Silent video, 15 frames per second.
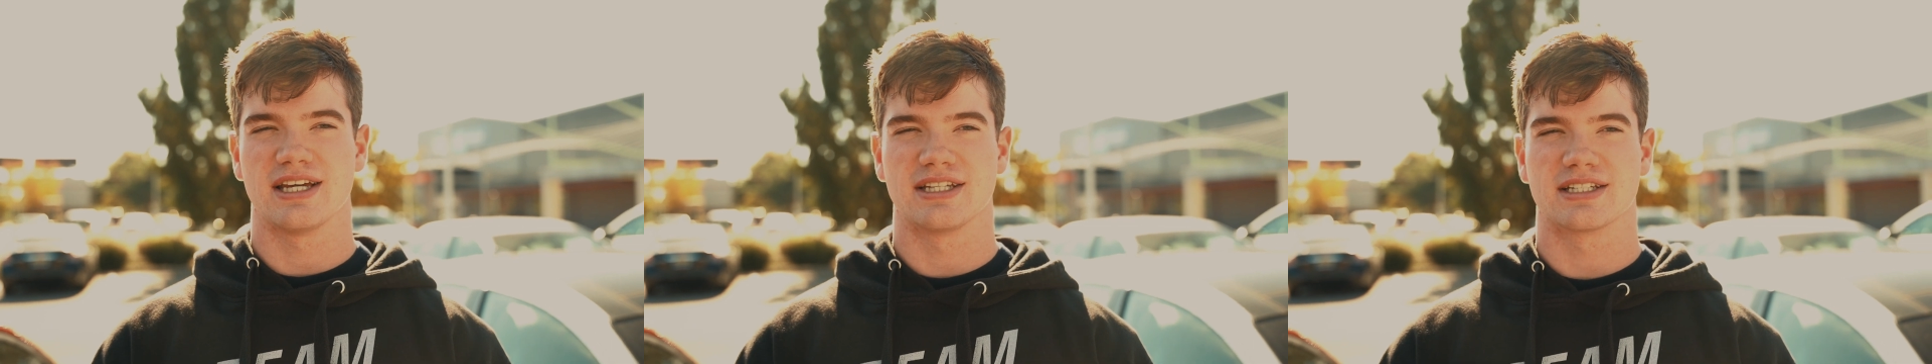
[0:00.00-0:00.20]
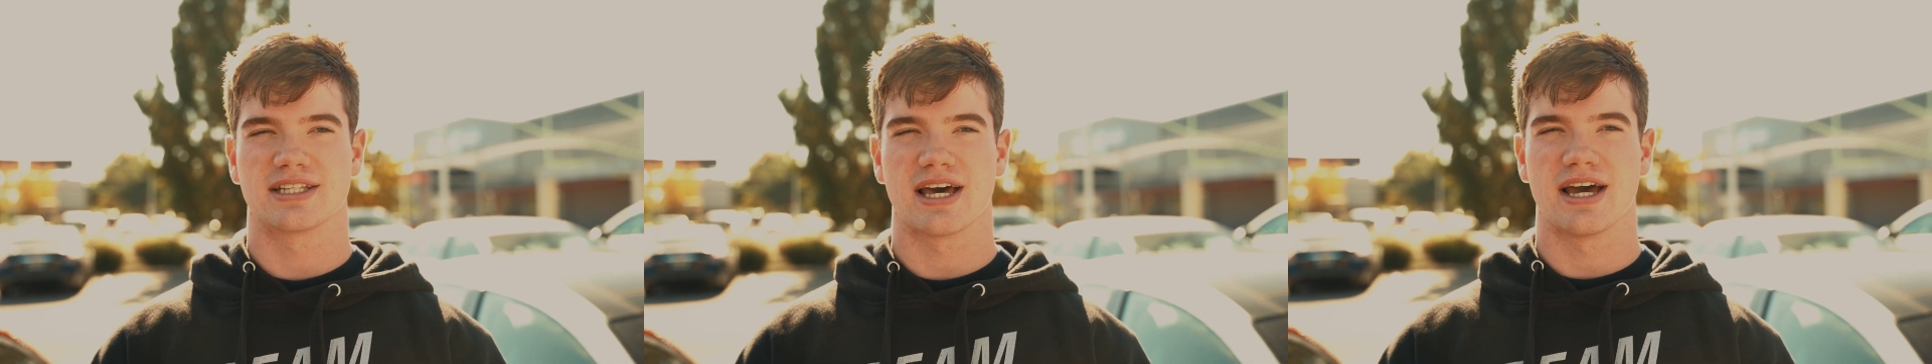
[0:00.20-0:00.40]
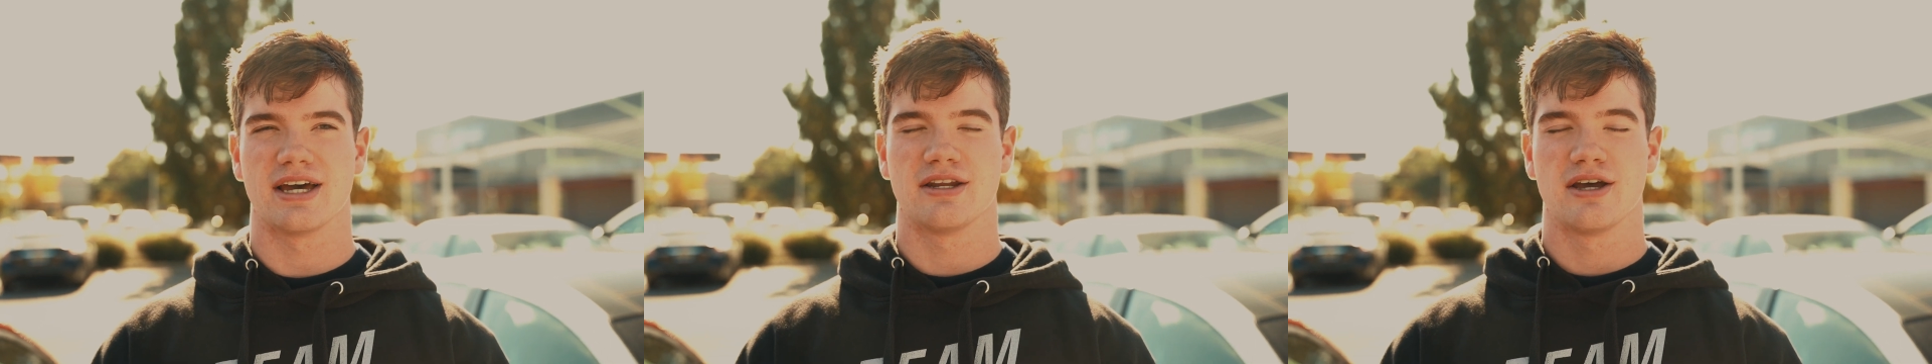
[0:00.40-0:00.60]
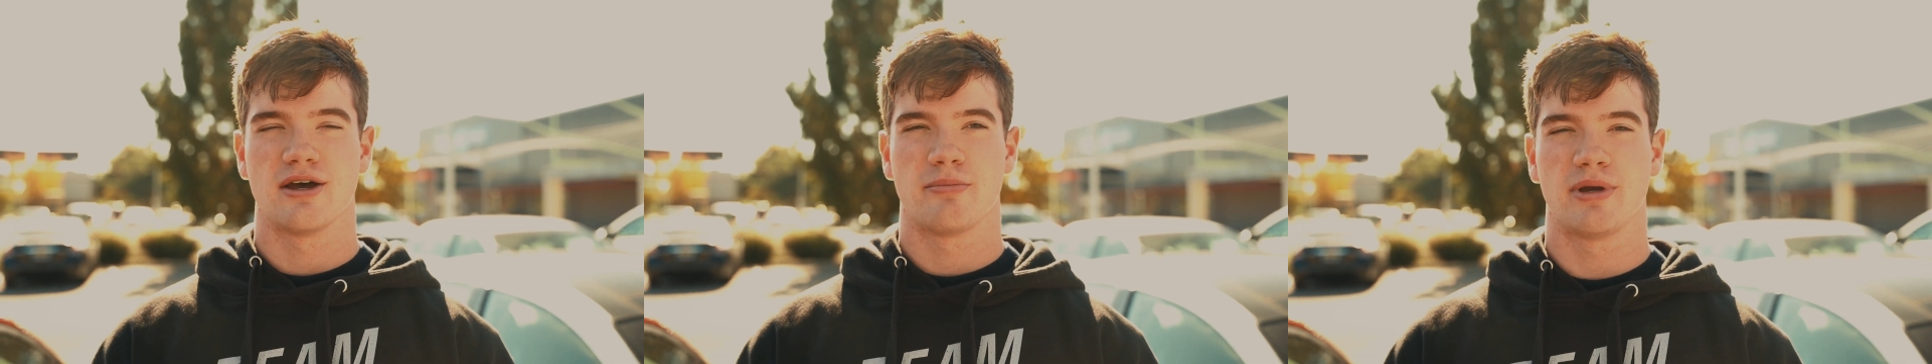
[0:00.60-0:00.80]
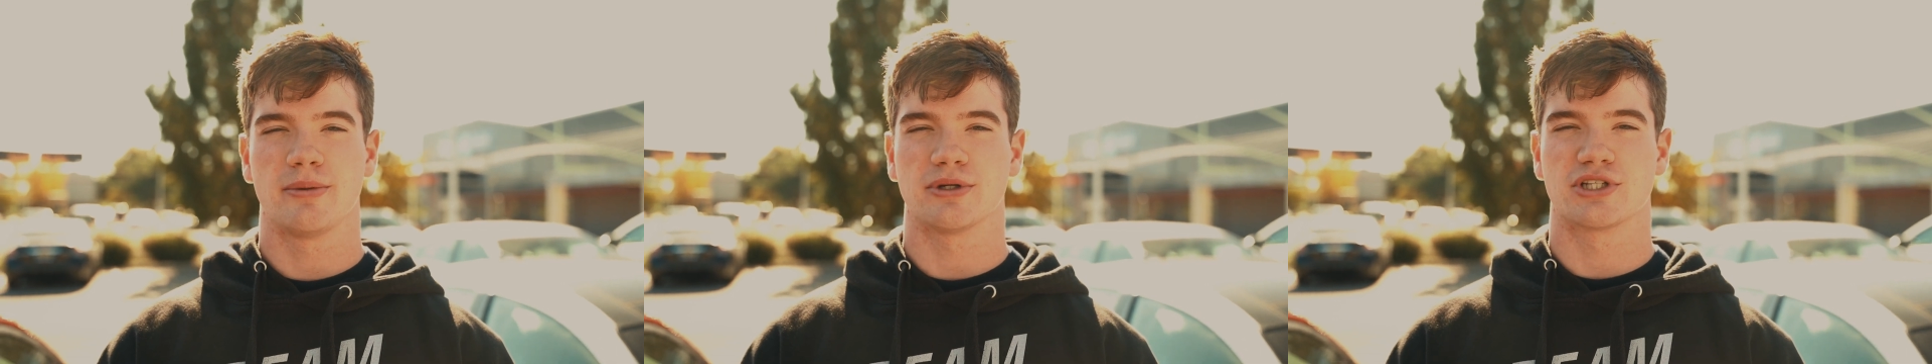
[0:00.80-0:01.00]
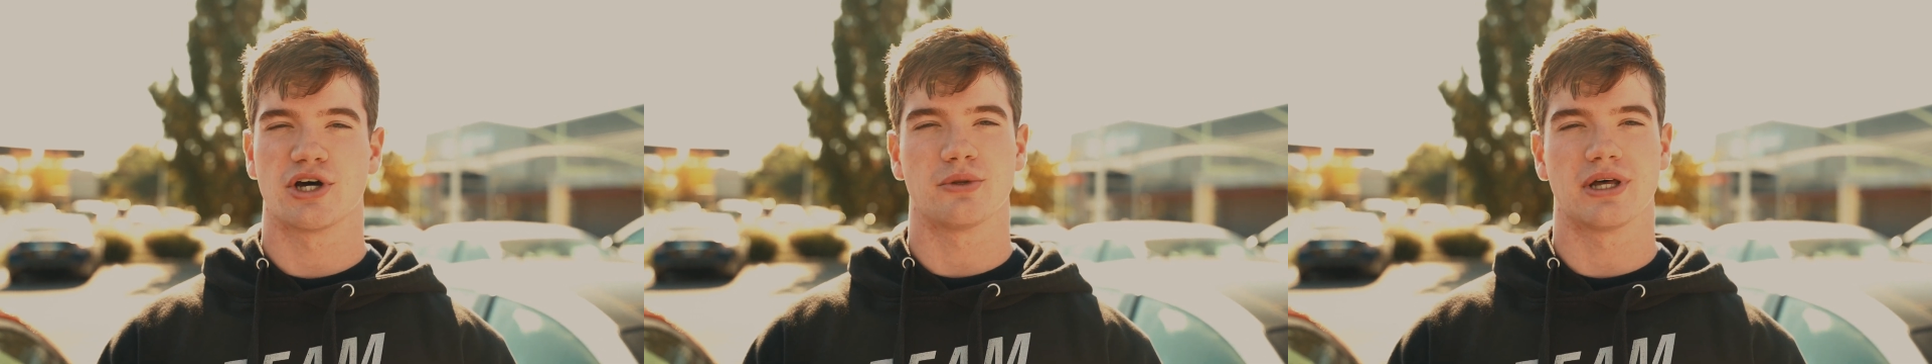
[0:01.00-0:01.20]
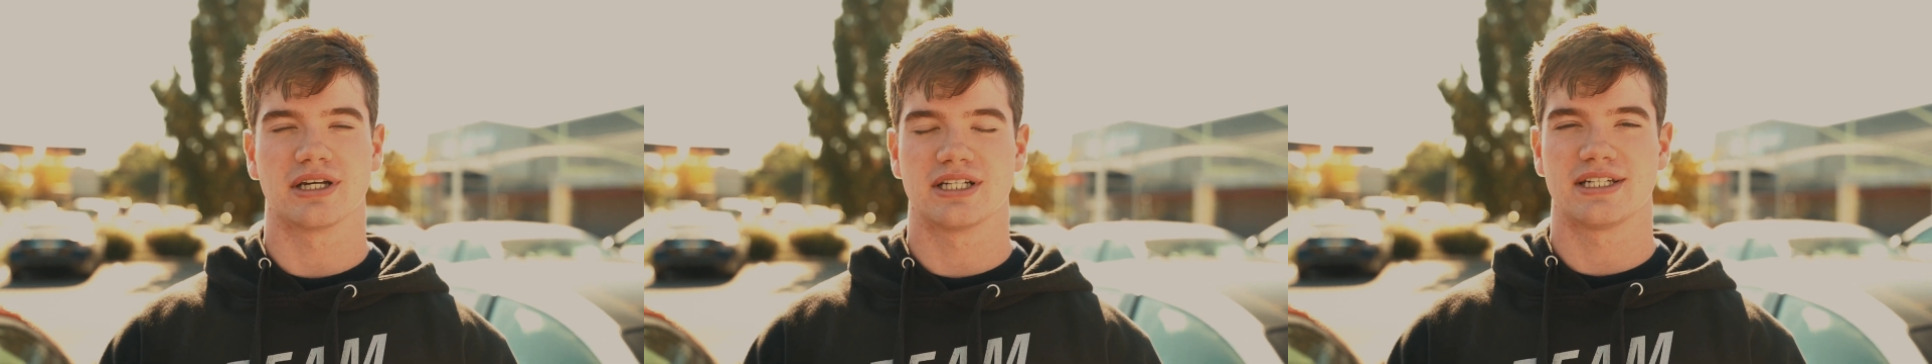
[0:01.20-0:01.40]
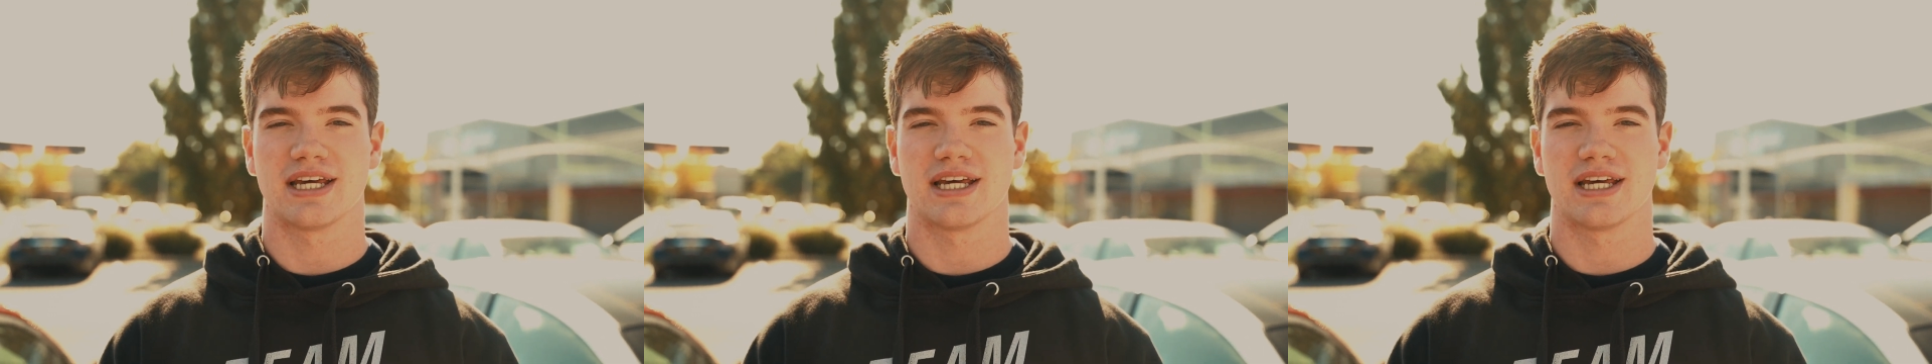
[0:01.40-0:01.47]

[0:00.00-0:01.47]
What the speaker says: is that people don't like